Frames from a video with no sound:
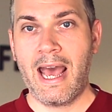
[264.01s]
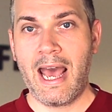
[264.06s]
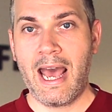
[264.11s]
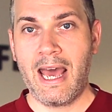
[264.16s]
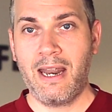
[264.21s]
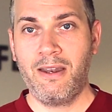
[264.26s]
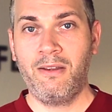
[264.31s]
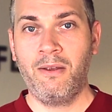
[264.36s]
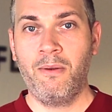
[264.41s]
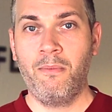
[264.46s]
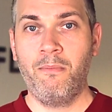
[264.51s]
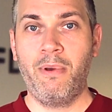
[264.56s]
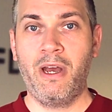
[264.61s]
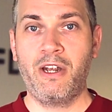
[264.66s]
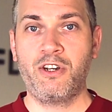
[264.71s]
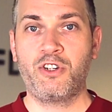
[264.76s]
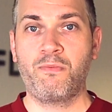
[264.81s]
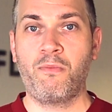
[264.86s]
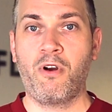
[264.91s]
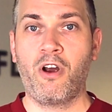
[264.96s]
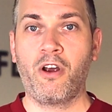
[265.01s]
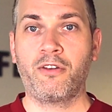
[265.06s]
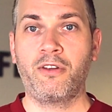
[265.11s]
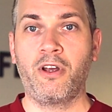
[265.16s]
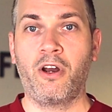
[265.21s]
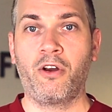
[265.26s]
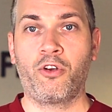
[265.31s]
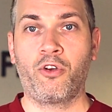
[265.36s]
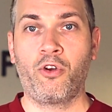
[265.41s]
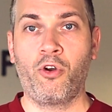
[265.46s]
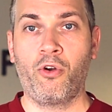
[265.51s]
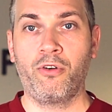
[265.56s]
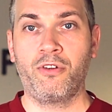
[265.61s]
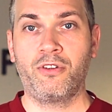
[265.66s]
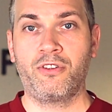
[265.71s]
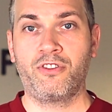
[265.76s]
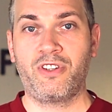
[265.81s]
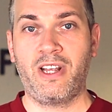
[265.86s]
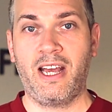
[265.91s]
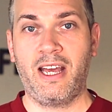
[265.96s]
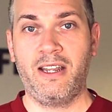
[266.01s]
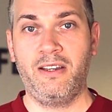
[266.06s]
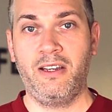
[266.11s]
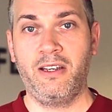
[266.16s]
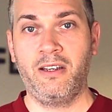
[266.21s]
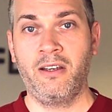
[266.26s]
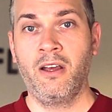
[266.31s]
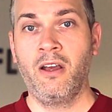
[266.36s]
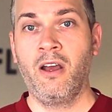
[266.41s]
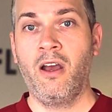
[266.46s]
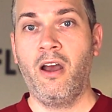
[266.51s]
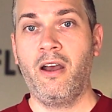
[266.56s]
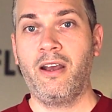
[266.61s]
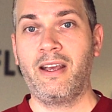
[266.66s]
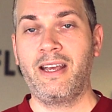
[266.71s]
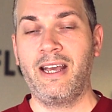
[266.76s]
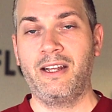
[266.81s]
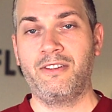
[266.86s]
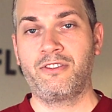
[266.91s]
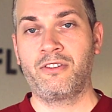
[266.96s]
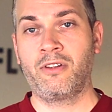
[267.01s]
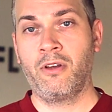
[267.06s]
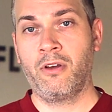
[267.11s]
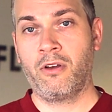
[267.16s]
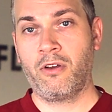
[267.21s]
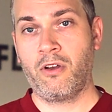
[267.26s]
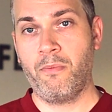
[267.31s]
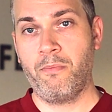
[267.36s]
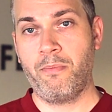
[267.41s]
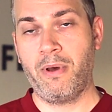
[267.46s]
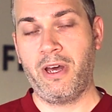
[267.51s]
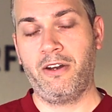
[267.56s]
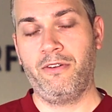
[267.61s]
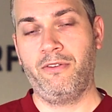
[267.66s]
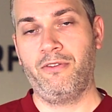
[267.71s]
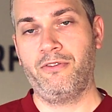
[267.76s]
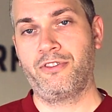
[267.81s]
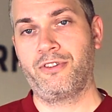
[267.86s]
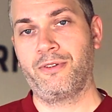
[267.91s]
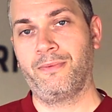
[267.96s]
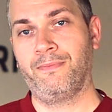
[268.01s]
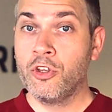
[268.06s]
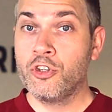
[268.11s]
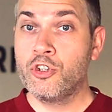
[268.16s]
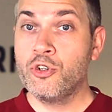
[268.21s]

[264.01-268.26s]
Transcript: and benchmark their current standing against competitors.